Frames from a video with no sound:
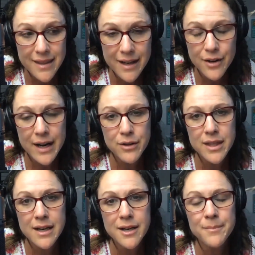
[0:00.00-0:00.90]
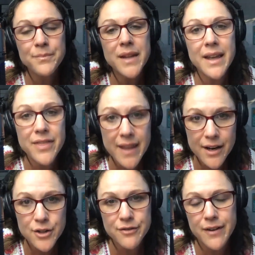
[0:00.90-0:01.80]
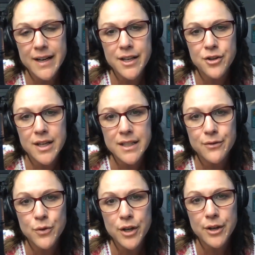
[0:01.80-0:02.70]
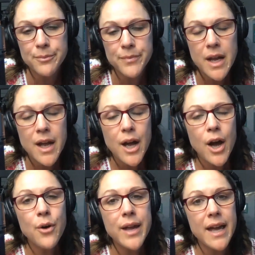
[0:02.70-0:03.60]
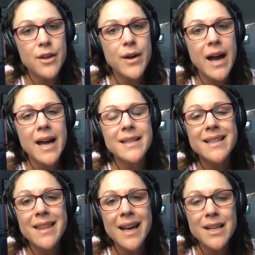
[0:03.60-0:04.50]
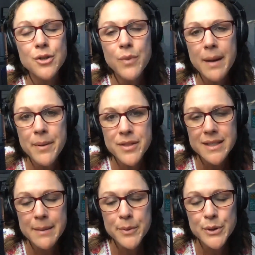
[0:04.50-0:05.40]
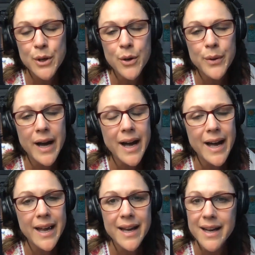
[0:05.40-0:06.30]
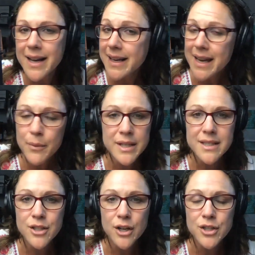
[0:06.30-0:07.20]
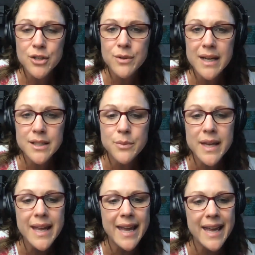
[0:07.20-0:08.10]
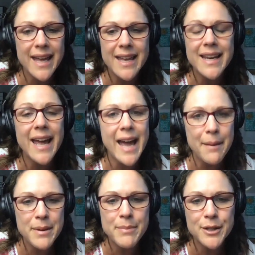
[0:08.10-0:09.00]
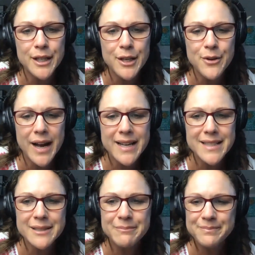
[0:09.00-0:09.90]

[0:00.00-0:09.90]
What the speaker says: they're out there and they are defining your kids for you. Okay, you guys, that is a wrap on this episode. I can't wait to talk to you next week, and happy building, you guys.